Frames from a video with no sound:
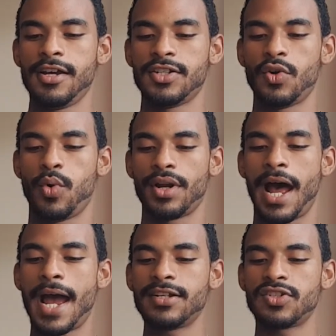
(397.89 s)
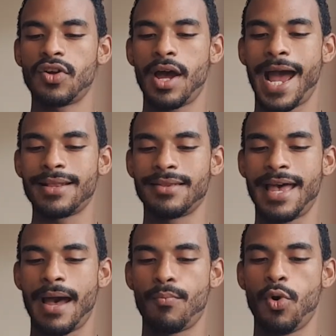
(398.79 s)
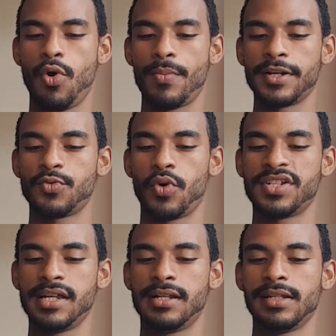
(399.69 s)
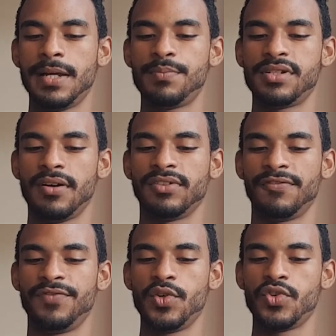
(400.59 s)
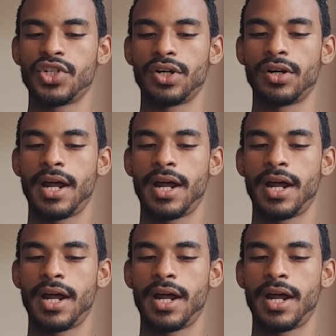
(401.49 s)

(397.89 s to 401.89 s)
So what I saw at that moment was a glimpse of the future.